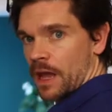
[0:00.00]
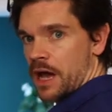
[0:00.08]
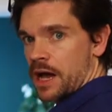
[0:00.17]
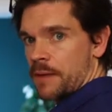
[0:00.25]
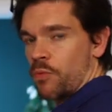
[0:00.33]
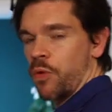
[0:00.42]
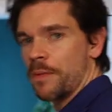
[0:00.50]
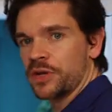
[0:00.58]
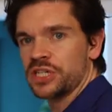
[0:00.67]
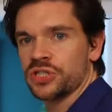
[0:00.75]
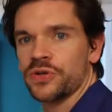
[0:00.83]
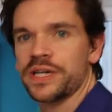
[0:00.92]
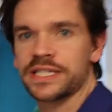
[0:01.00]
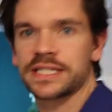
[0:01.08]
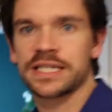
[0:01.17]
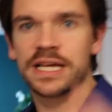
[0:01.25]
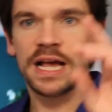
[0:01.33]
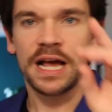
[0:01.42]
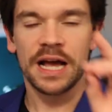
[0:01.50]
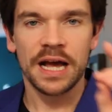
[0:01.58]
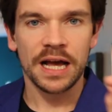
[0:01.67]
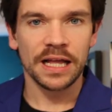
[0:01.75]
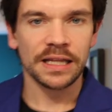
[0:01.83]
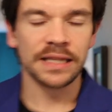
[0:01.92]
What I'm gonna do is,
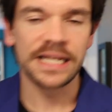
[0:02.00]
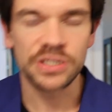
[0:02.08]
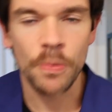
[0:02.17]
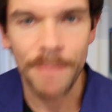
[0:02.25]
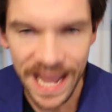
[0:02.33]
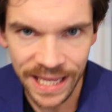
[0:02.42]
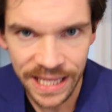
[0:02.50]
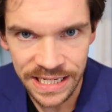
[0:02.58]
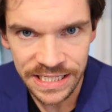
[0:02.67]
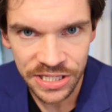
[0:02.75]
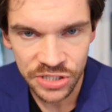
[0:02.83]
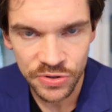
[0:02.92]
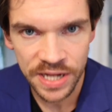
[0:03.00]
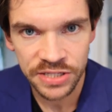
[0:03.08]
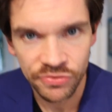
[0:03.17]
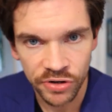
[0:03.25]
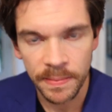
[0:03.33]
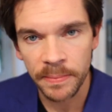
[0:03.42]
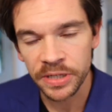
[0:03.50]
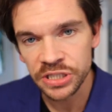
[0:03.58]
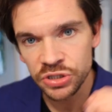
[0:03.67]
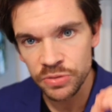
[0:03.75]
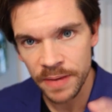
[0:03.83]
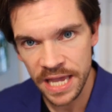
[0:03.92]
let's go back into the dressing room. I'm gonna
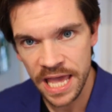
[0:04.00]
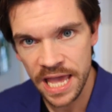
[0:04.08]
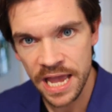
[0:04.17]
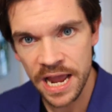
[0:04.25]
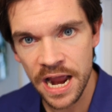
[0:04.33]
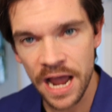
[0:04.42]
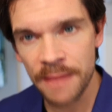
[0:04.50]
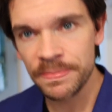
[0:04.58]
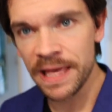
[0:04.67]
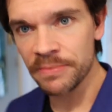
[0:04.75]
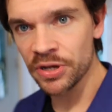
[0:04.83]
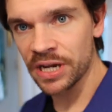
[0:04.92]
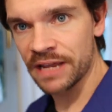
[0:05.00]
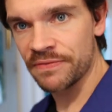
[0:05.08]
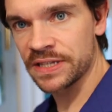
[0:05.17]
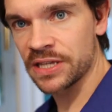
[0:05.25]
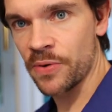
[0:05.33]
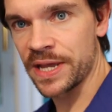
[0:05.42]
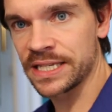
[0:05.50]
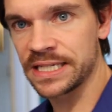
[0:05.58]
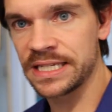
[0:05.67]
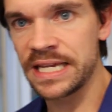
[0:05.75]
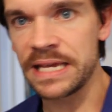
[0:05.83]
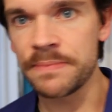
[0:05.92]
do my hair and then gonna give this a quick
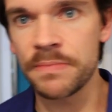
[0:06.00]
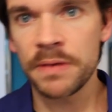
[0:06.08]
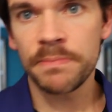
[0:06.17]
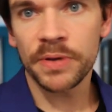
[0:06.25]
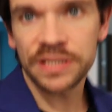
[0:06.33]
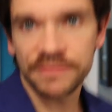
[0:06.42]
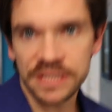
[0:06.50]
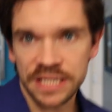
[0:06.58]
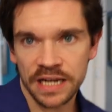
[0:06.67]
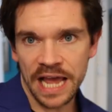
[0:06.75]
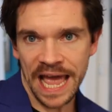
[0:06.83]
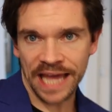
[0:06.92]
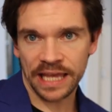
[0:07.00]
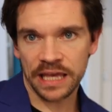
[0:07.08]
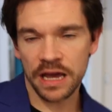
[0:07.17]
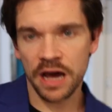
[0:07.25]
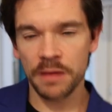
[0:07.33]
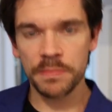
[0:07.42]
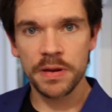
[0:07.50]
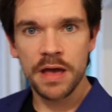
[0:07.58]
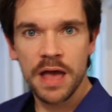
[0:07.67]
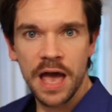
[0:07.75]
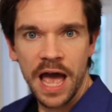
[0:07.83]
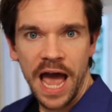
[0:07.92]
steam because I've just had it hanging up.
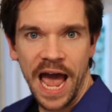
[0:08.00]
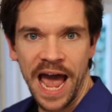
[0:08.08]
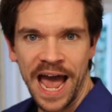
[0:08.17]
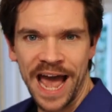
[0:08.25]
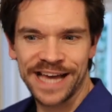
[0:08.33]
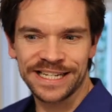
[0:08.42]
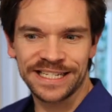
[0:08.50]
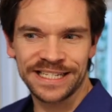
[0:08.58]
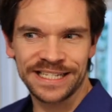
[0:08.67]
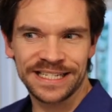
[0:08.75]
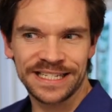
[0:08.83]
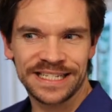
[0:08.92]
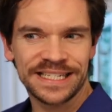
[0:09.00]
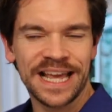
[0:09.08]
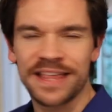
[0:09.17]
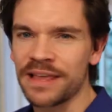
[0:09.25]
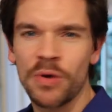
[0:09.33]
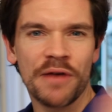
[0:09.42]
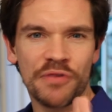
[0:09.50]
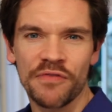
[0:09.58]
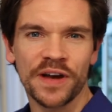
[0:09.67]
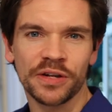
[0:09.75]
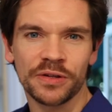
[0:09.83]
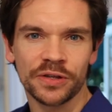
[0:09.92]
And yeah, then we'll have a
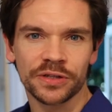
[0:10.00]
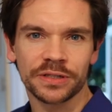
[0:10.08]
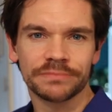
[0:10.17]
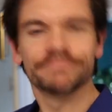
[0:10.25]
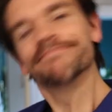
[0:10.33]
final look.